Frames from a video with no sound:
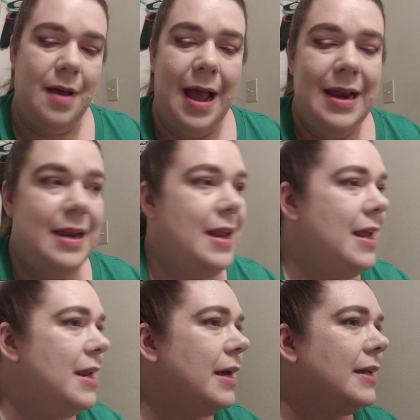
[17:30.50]
I
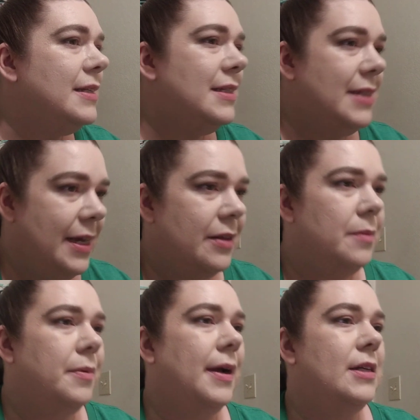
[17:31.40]
need a concealer
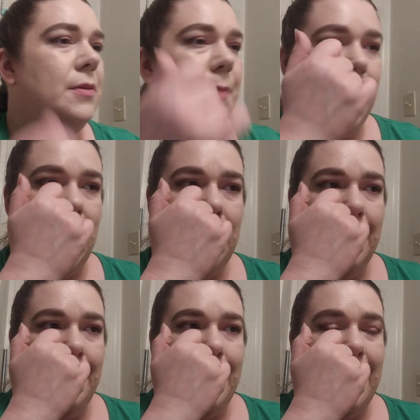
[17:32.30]
brush, but I
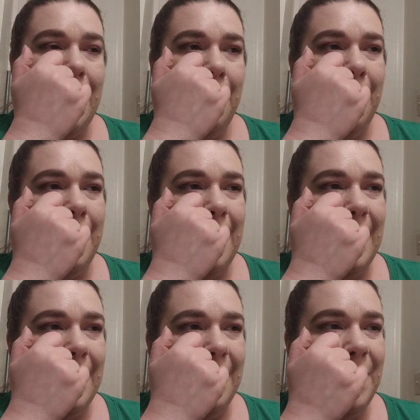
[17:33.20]
don't have one
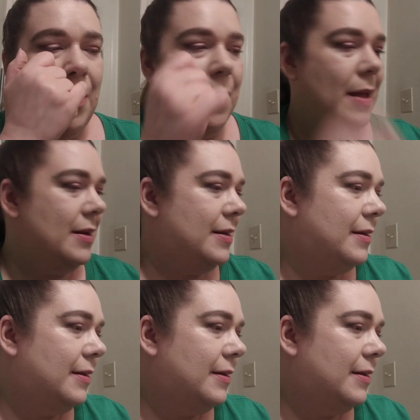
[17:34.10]
at the moment.